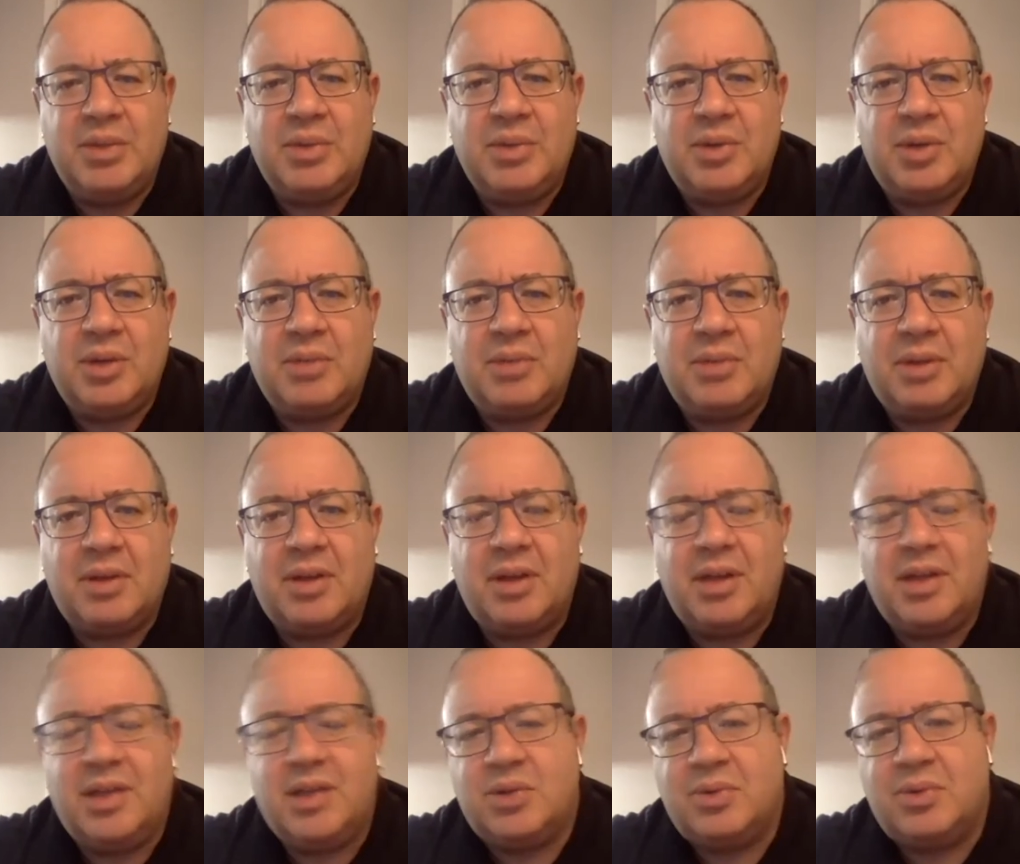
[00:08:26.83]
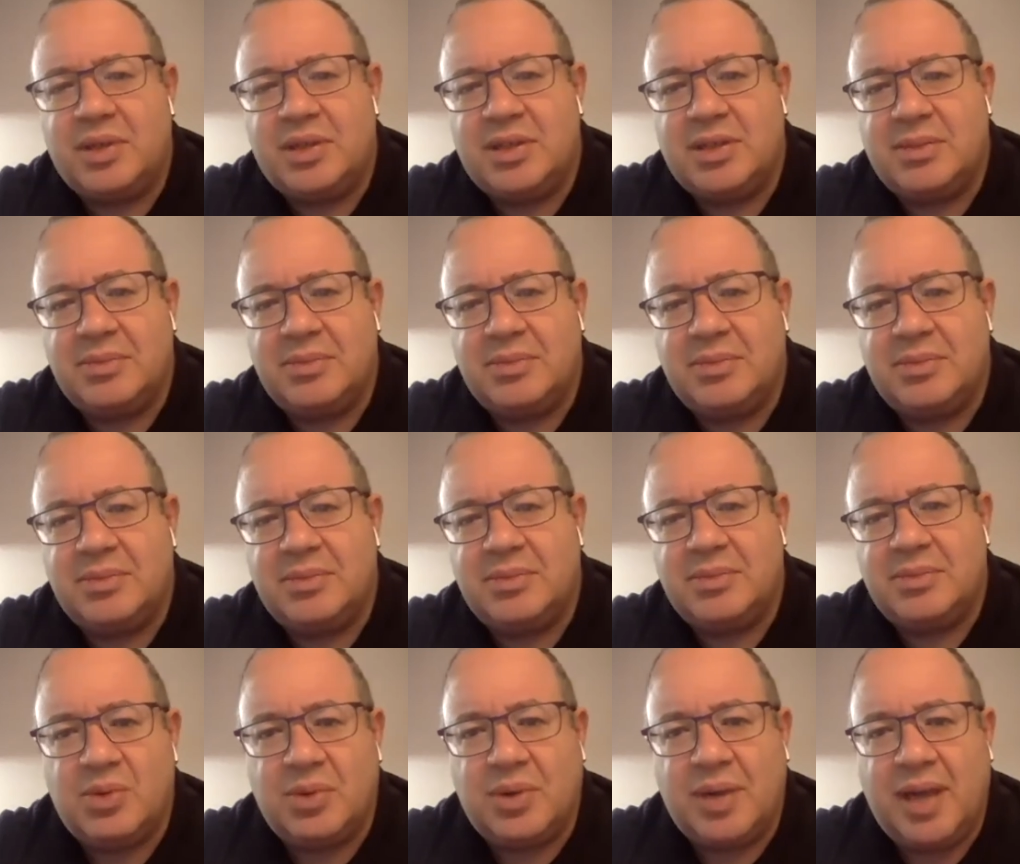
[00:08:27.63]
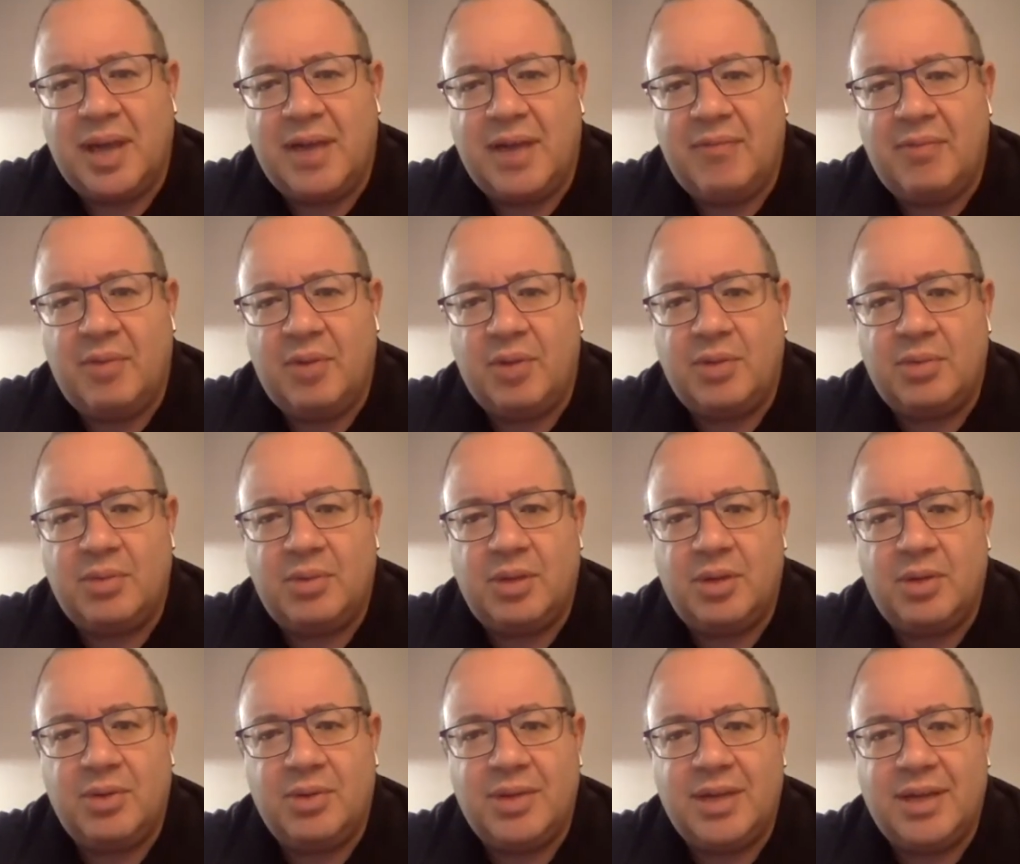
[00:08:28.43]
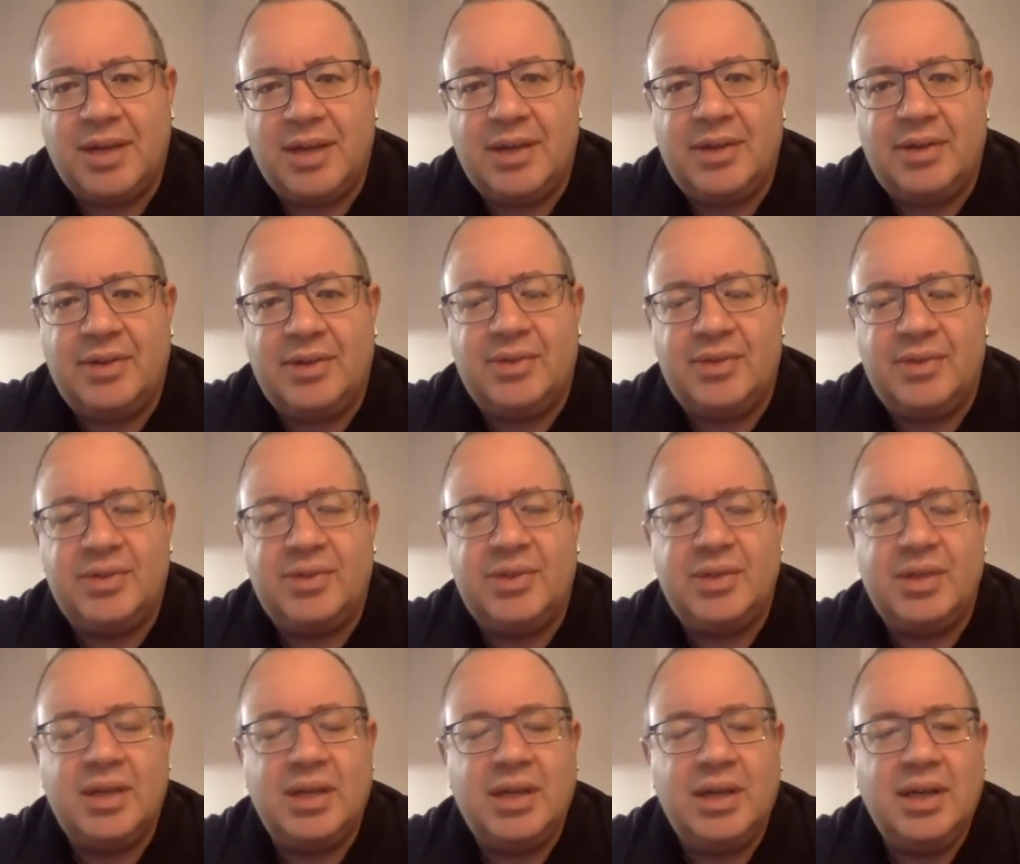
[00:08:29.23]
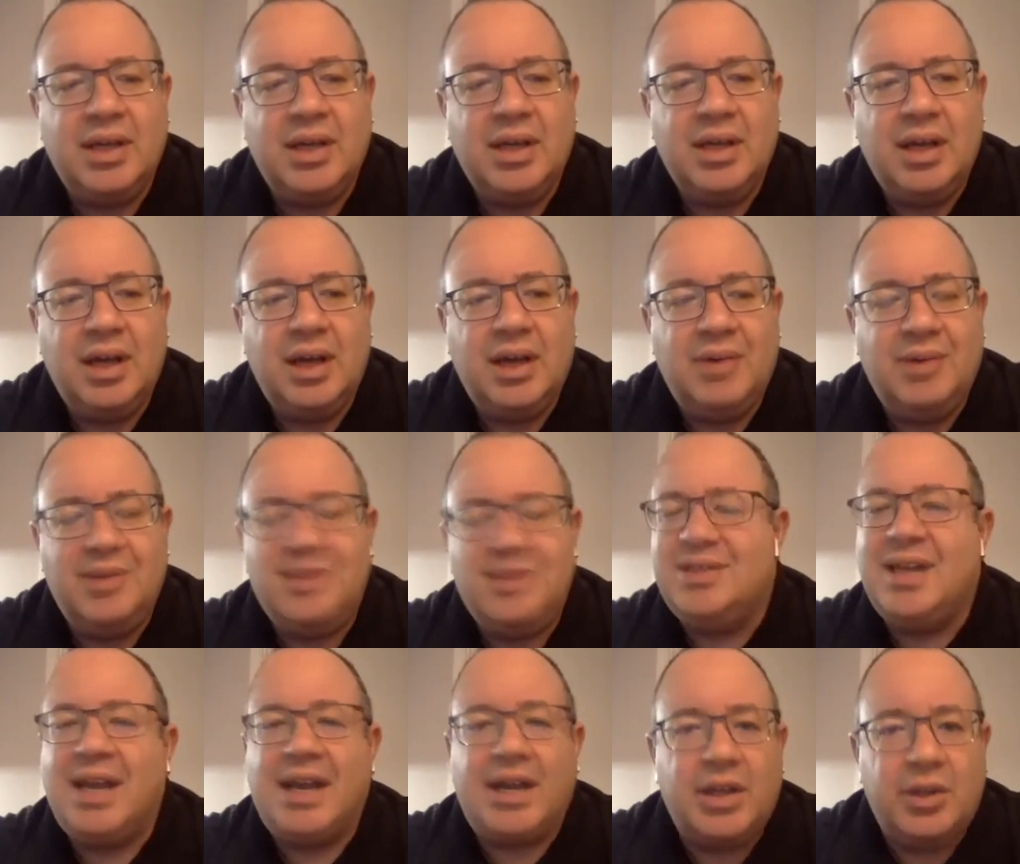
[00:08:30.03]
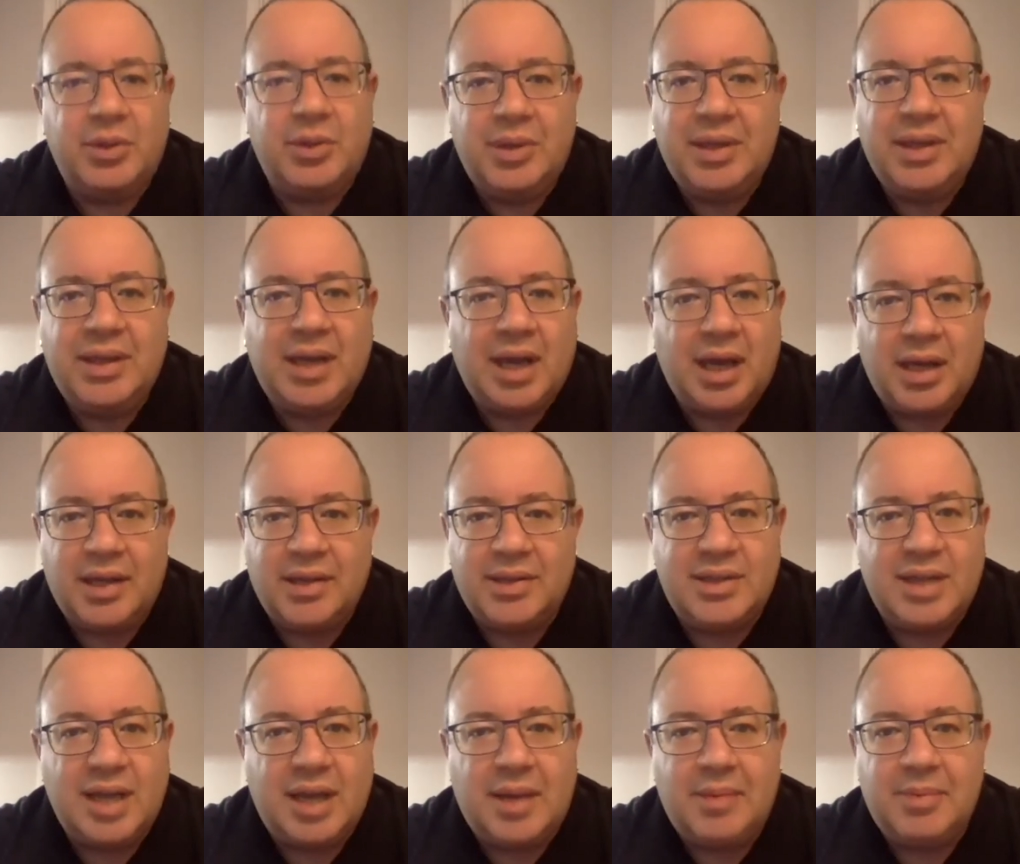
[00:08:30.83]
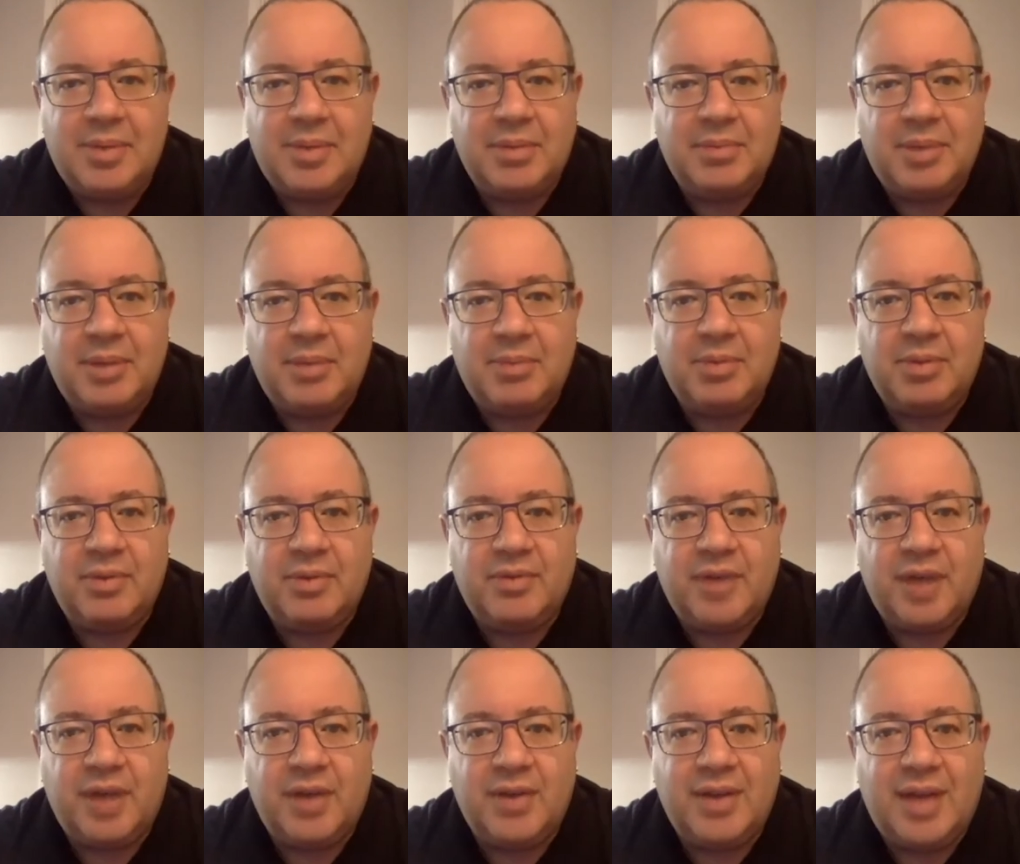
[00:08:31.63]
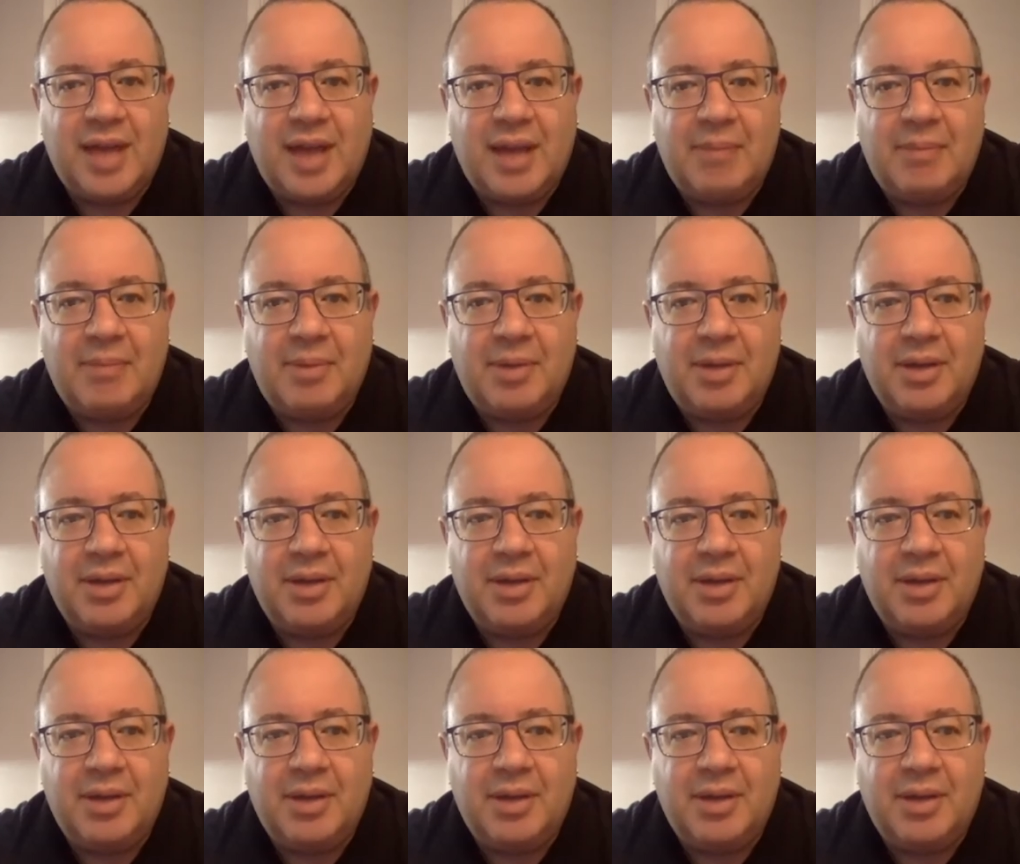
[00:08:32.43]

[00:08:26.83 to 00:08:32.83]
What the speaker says: We talked about clustering some sales where we have multiple hotels, which is not a unique concept, and people have done that.